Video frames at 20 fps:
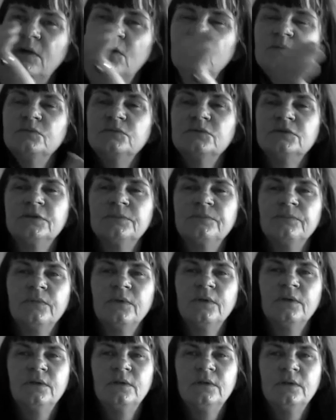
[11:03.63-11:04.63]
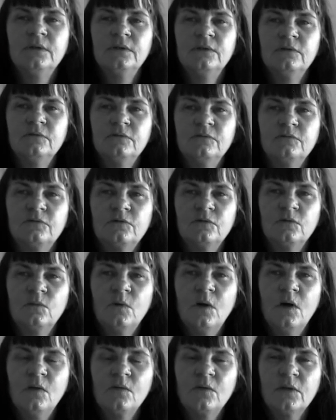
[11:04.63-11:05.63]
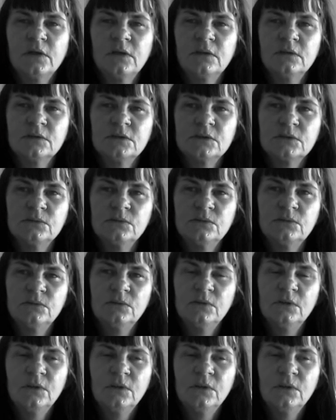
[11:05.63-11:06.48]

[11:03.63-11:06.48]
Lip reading: opened for a while there too.